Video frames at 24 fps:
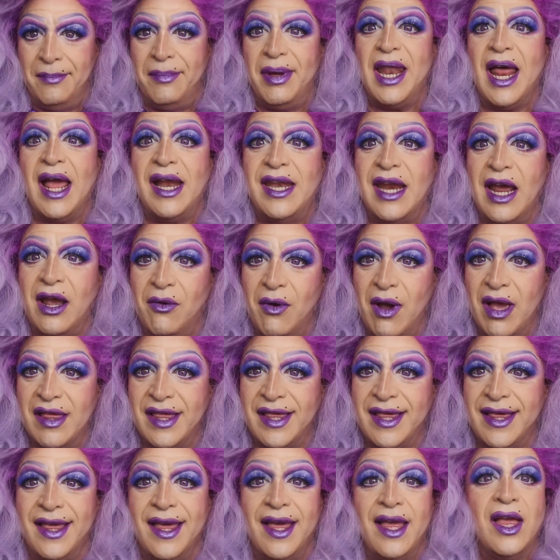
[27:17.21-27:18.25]
But I
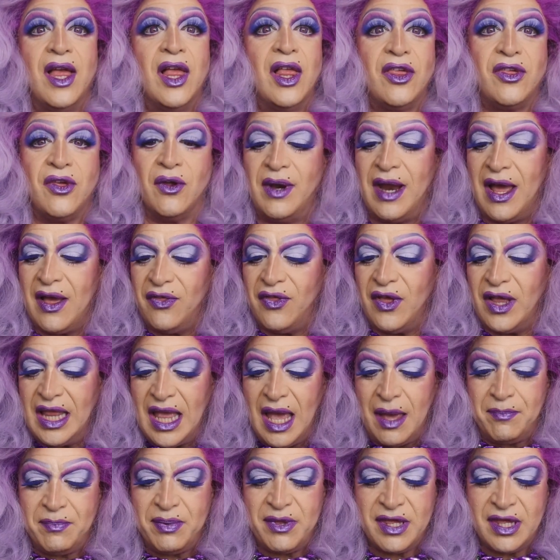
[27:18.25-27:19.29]
digress. So now the
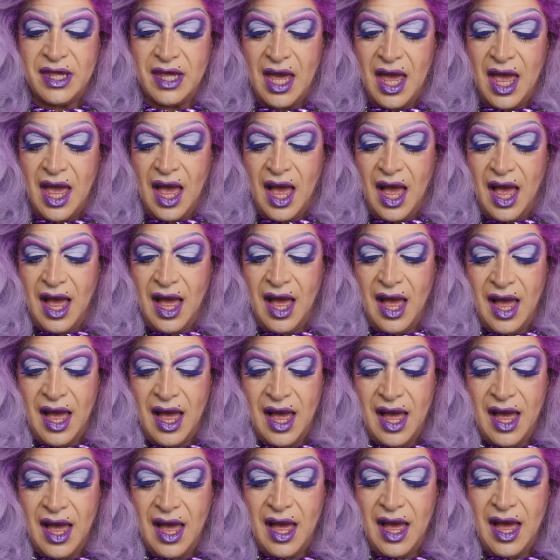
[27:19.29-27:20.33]
lips.
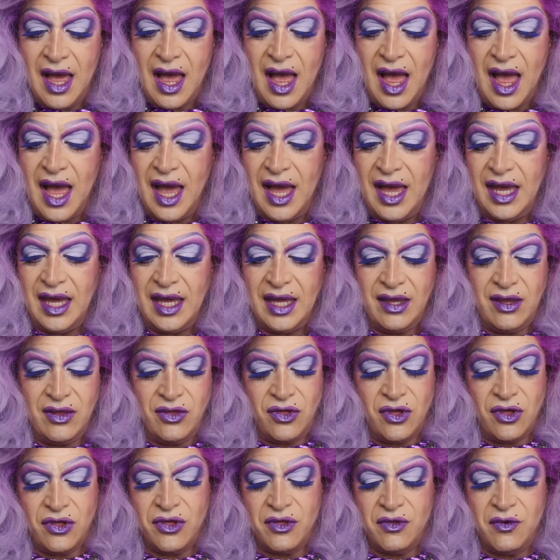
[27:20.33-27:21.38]
Uh, I
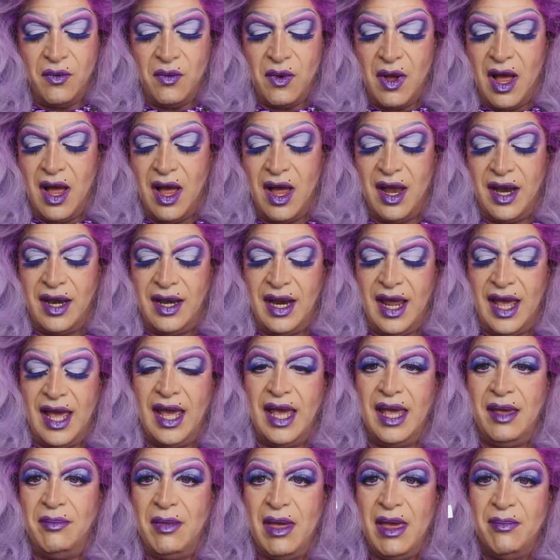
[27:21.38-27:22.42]
just threw on
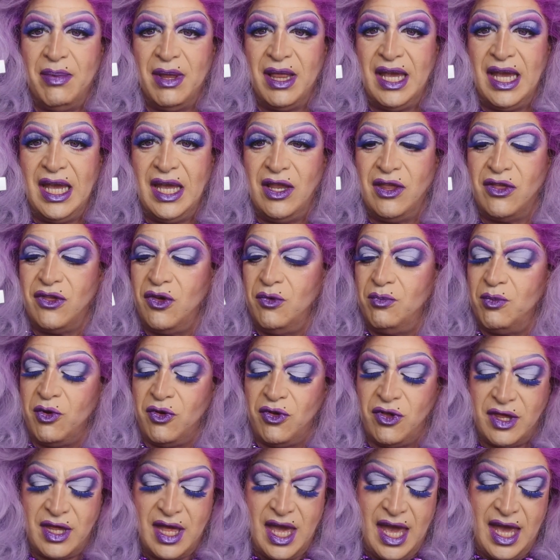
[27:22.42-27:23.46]
a Maybelline Super
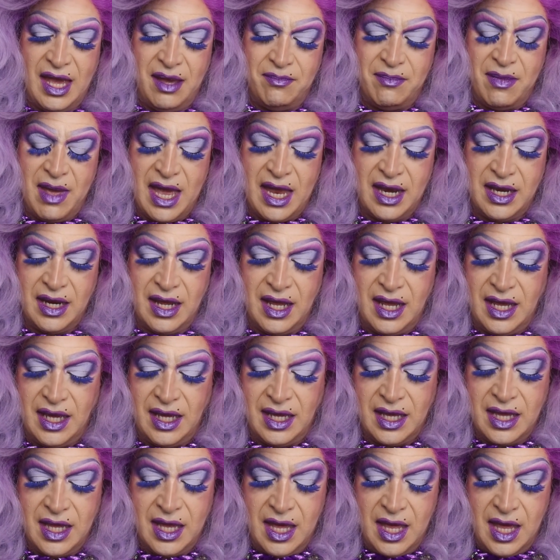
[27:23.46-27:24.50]
Stay Matte
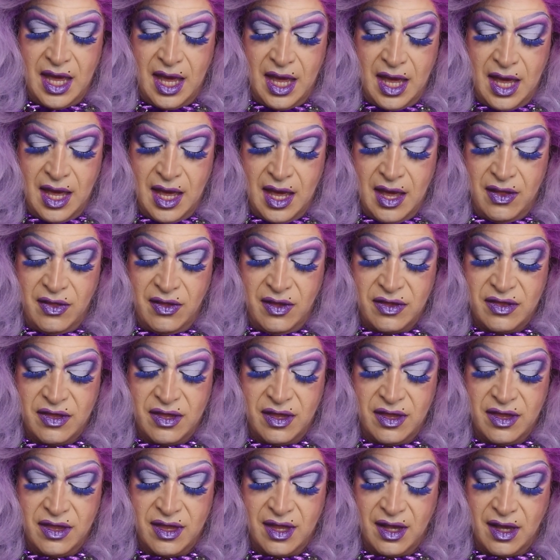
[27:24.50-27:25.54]
Ink, and this
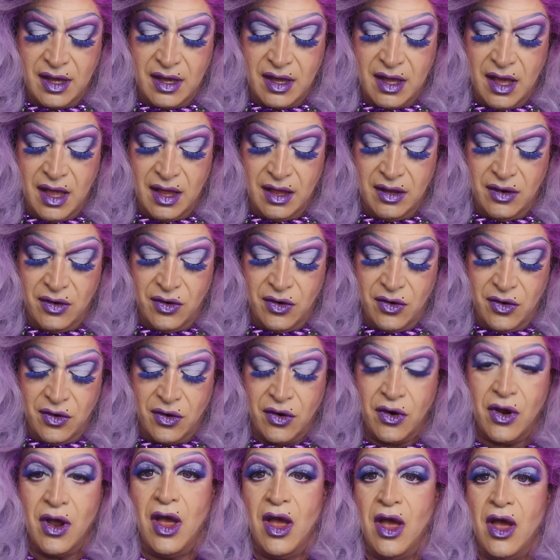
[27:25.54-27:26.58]
is the
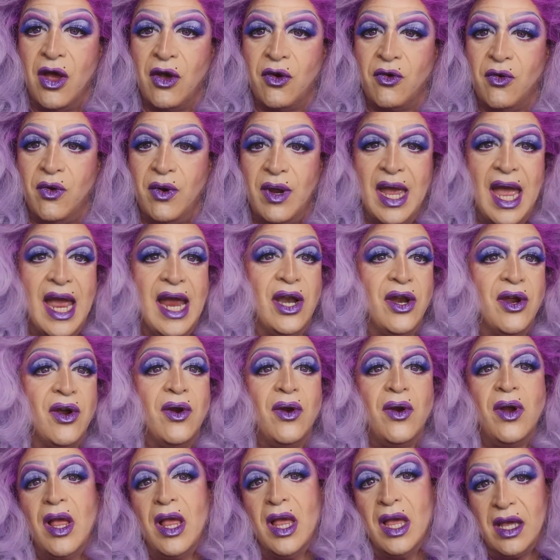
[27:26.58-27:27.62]
color
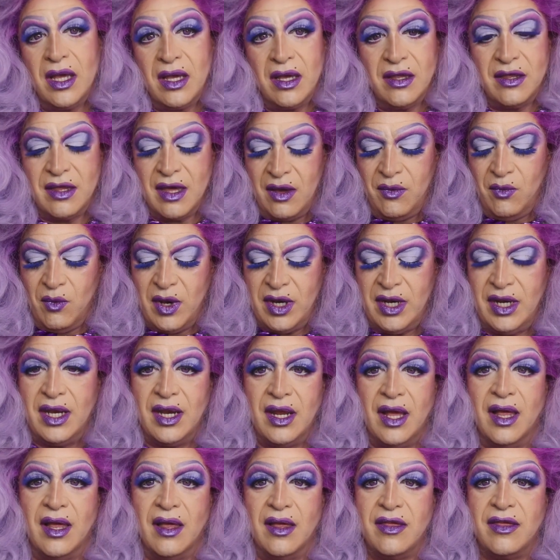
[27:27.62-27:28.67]
creator because I wanted
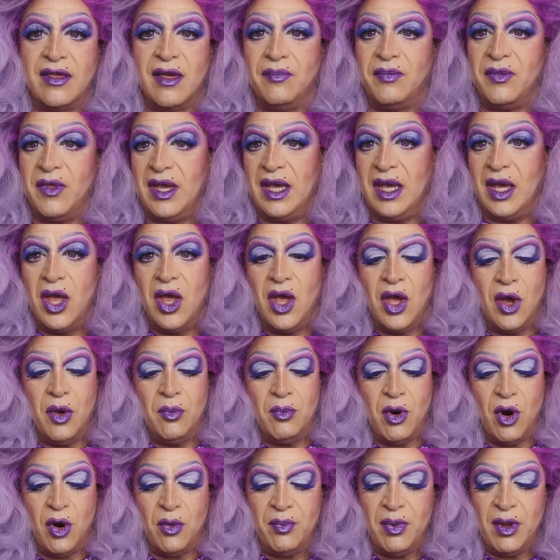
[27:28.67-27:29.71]
uh, something
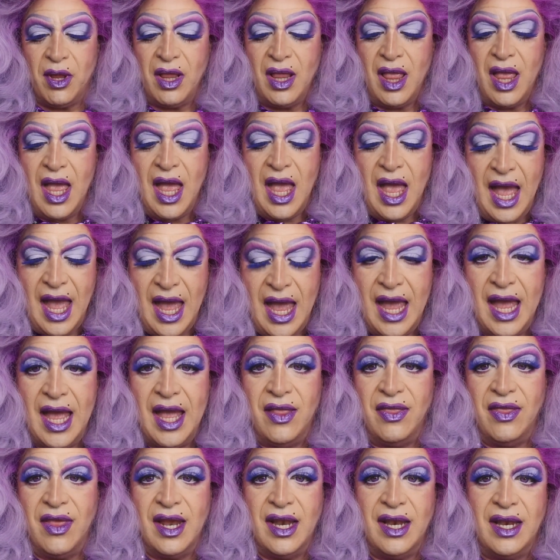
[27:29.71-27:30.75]
purple.
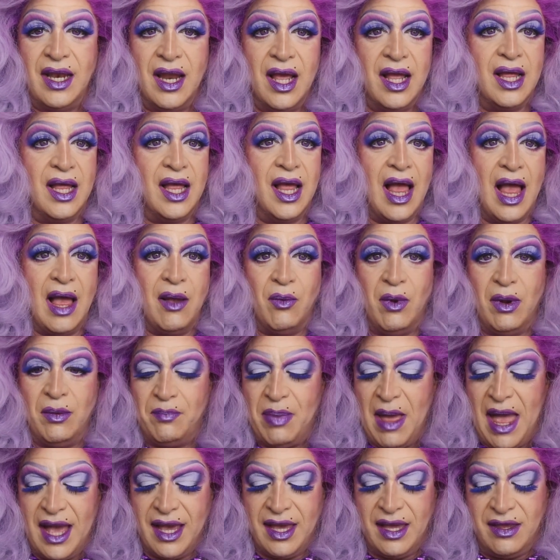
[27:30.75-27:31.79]
And then I
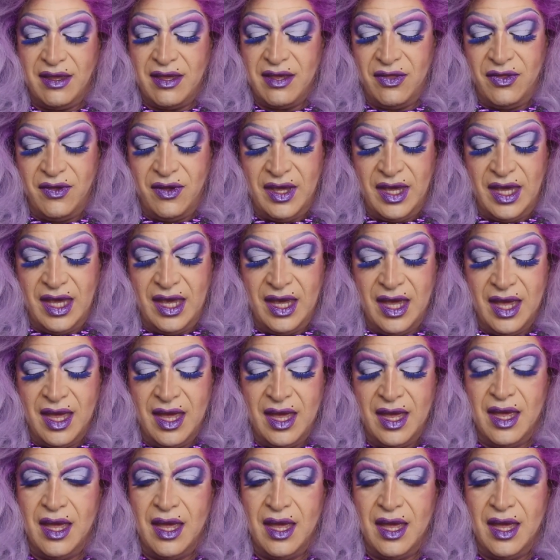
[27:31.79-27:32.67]
went back into the